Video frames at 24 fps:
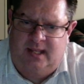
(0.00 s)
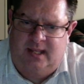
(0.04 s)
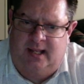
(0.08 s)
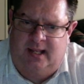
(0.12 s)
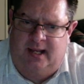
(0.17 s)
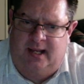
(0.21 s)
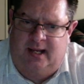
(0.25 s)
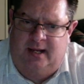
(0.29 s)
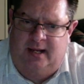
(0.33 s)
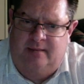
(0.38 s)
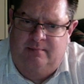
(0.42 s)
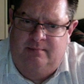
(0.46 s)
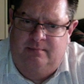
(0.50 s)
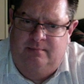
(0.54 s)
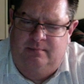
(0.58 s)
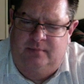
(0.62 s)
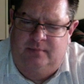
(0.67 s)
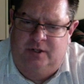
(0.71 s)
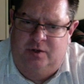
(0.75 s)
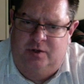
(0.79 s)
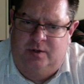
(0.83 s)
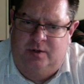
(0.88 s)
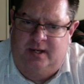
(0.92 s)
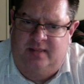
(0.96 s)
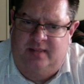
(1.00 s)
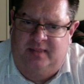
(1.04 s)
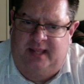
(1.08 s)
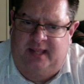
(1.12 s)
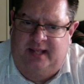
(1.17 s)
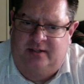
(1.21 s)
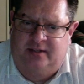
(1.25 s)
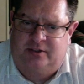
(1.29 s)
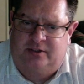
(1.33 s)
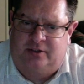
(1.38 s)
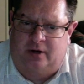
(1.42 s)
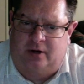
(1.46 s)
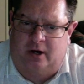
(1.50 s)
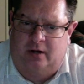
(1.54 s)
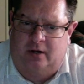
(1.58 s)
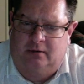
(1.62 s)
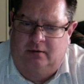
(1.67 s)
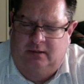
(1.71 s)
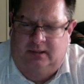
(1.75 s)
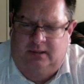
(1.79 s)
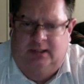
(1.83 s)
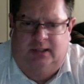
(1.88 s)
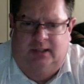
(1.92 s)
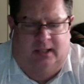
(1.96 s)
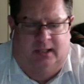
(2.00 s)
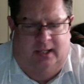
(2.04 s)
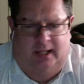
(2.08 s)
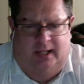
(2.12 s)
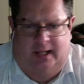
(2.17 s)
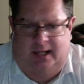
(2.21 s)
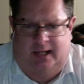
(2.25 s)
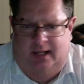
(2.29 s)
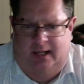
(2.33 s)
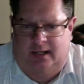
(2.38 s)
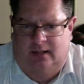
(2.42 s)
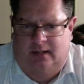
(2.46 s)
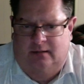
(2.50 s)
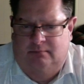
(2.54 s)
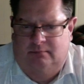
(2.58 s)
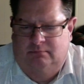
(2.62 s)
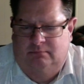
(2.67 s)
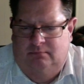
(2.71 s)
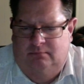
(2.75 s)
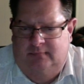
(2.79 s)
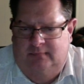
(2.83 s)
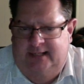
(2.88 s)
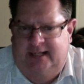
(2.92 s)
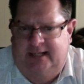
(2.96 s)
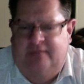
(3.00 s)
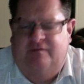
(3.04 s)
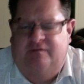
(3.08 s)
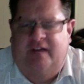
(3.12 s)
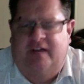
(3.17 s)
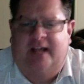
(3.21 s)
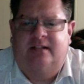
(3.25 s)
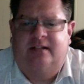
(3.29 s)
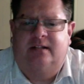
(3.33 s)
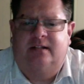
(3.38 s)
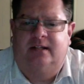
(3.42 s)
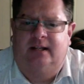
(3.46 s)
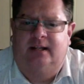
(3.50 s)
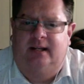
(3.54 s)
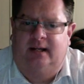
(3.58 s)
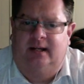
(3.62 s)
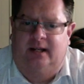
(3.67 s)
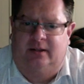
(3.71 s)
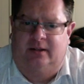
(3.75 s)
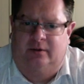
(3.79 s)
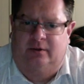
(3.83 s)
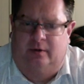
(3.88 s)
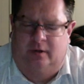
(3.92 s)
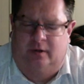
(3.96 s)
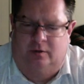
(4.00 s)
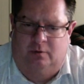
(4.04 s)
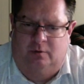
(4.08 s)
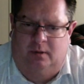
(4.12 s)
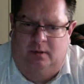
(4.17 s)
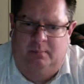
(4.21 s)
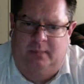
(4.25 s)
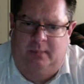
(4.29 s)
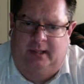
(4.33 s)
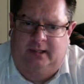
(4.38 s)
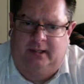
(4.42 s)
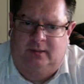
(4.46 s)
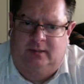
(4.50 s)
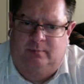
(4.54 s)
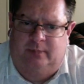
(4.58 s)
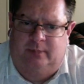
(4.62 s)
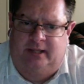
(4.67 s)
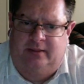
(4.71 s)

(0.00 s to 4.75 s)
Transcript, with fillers: um, you can then start um, investing in other equipment.